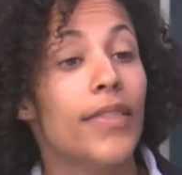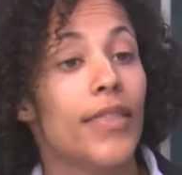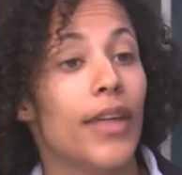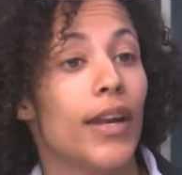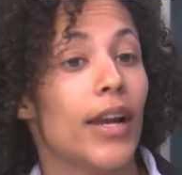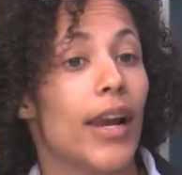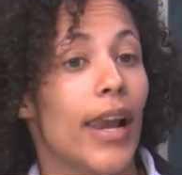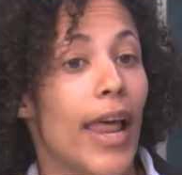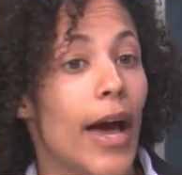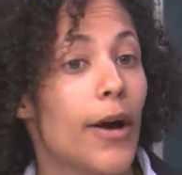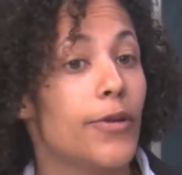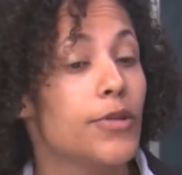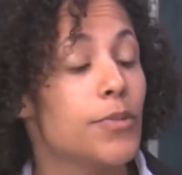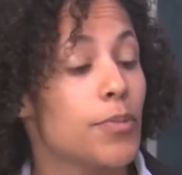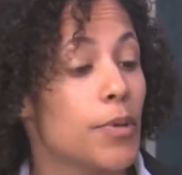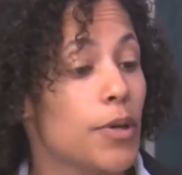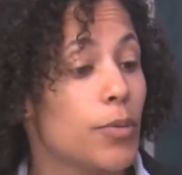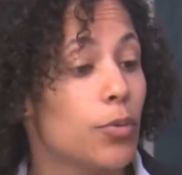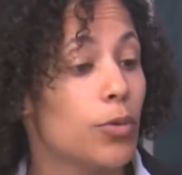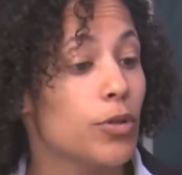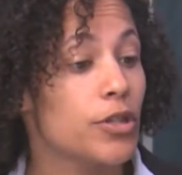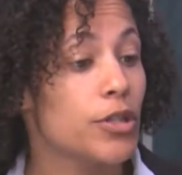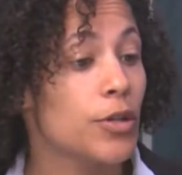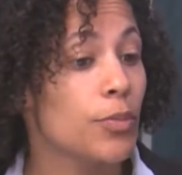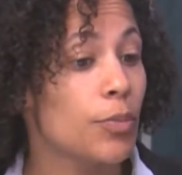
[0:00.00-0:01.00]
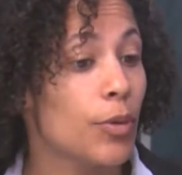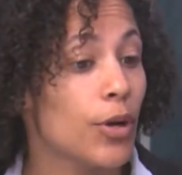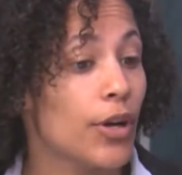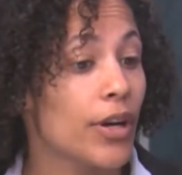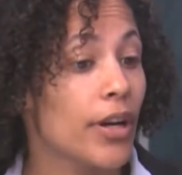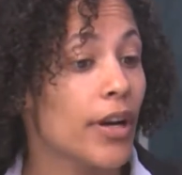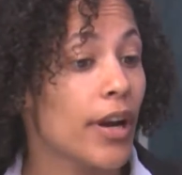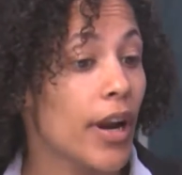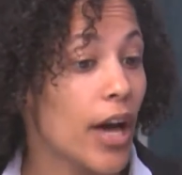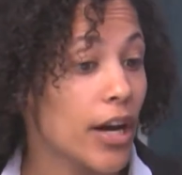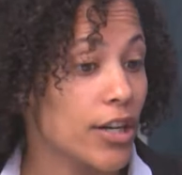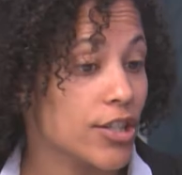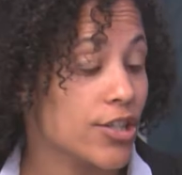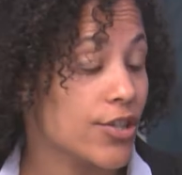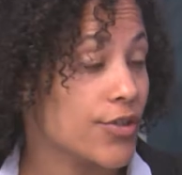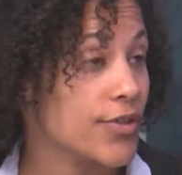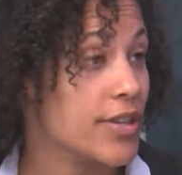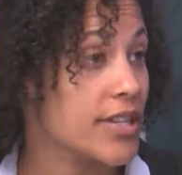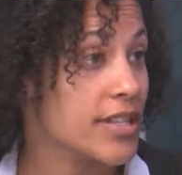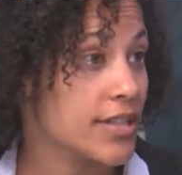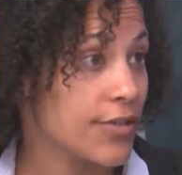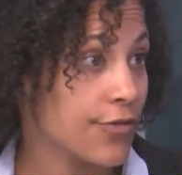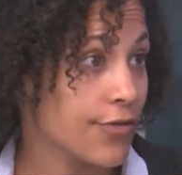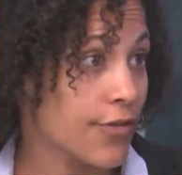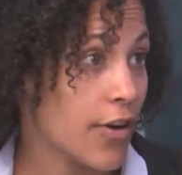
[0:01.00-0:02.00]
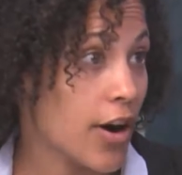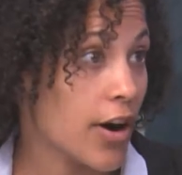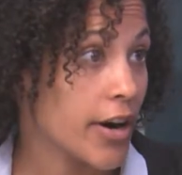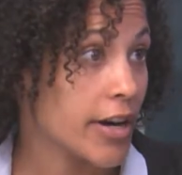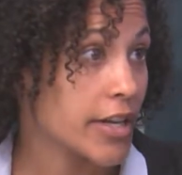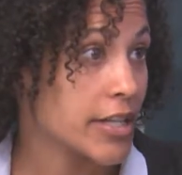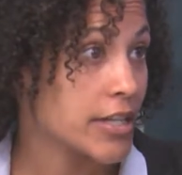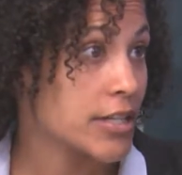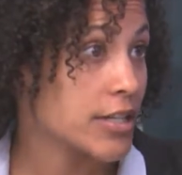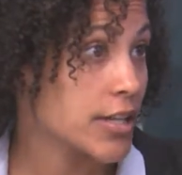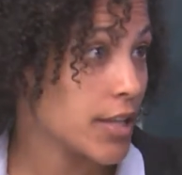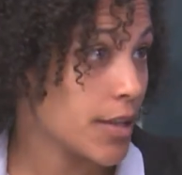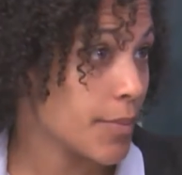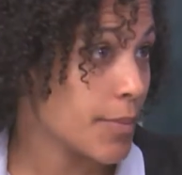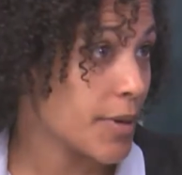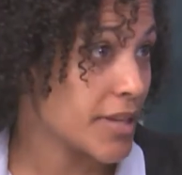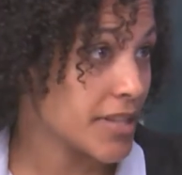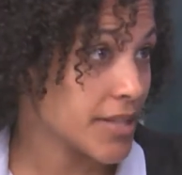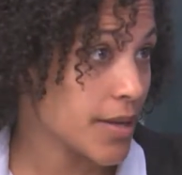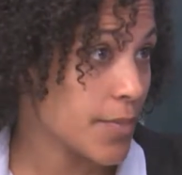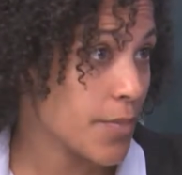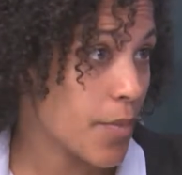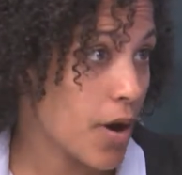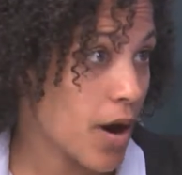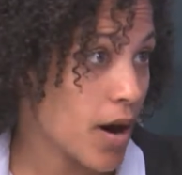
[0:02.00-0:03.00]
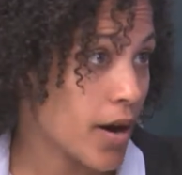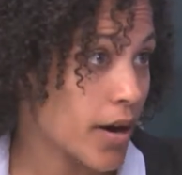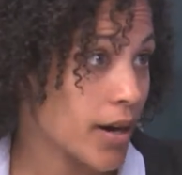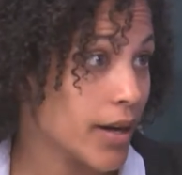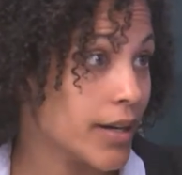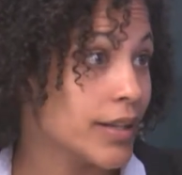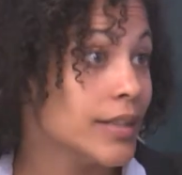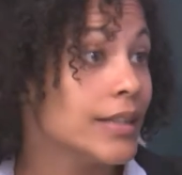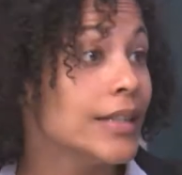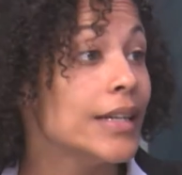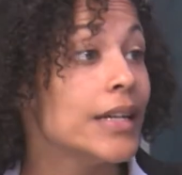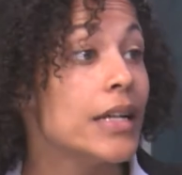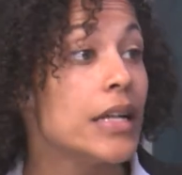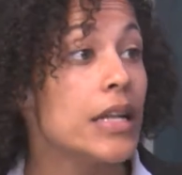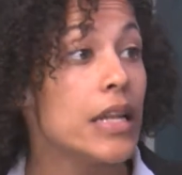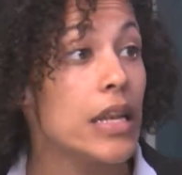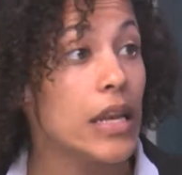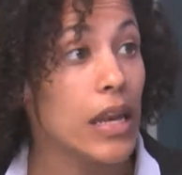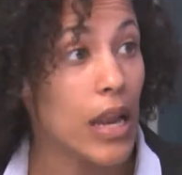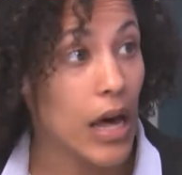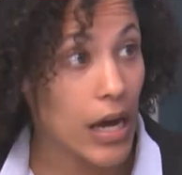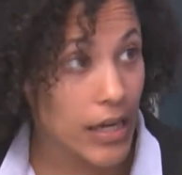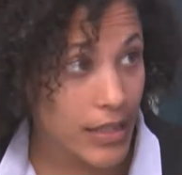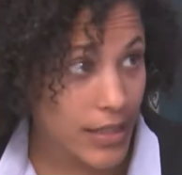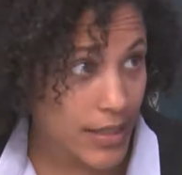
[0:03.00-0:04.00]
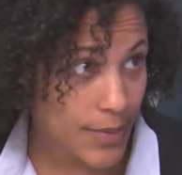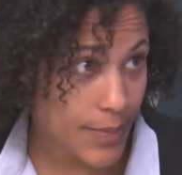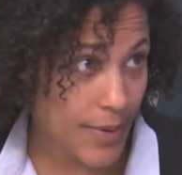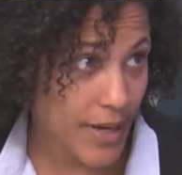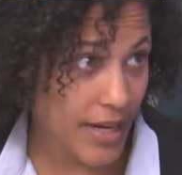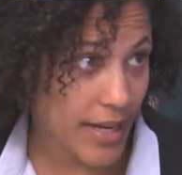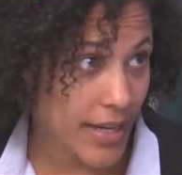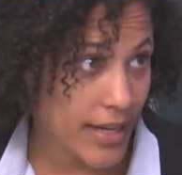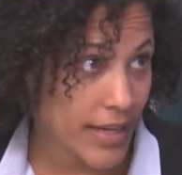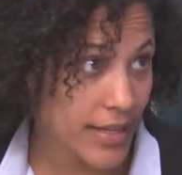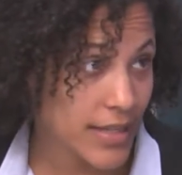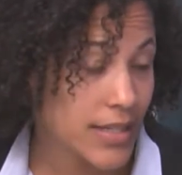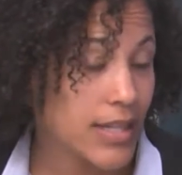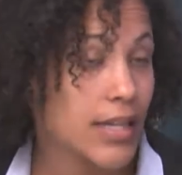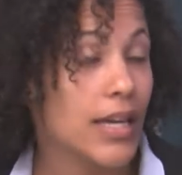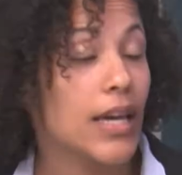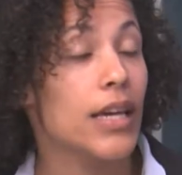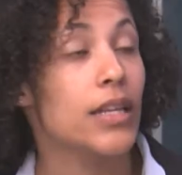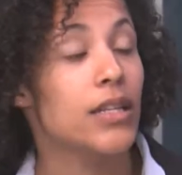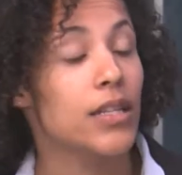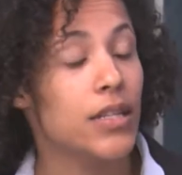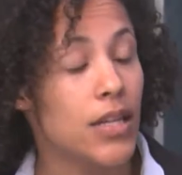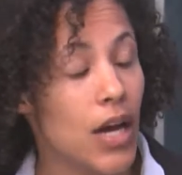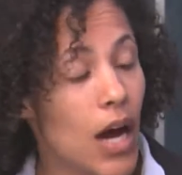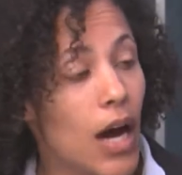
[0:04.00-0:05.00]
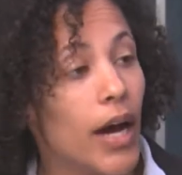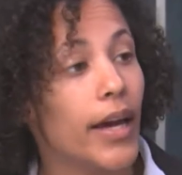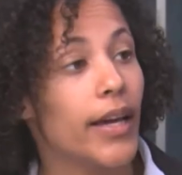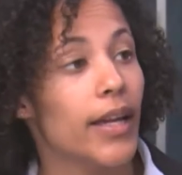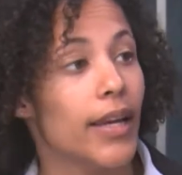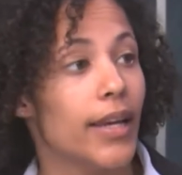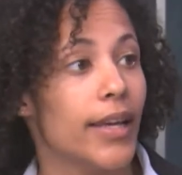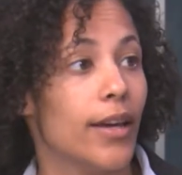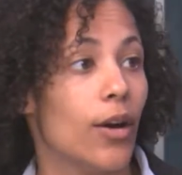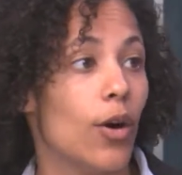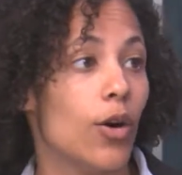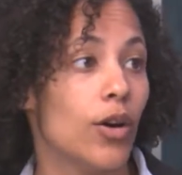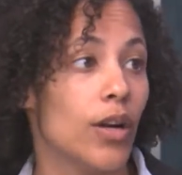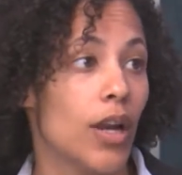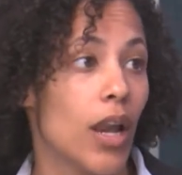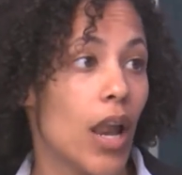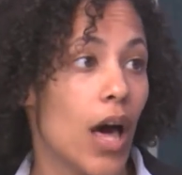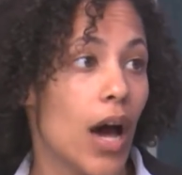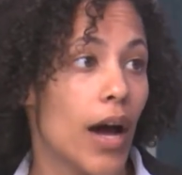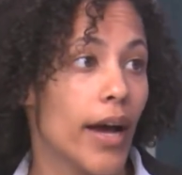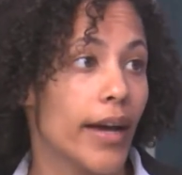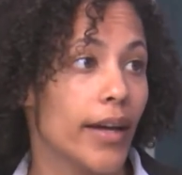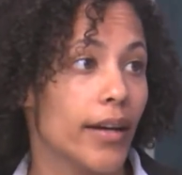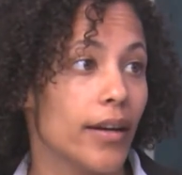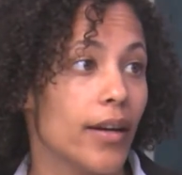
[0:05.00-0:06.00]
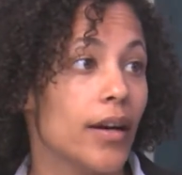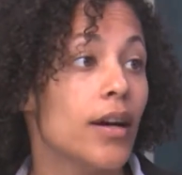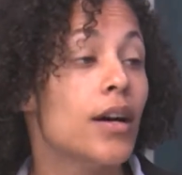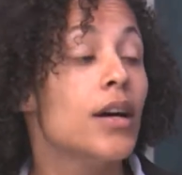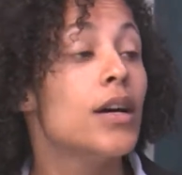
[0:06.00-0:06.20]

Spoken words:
That allows people to book luxury safaris to the Masai Mara last minute entirely online.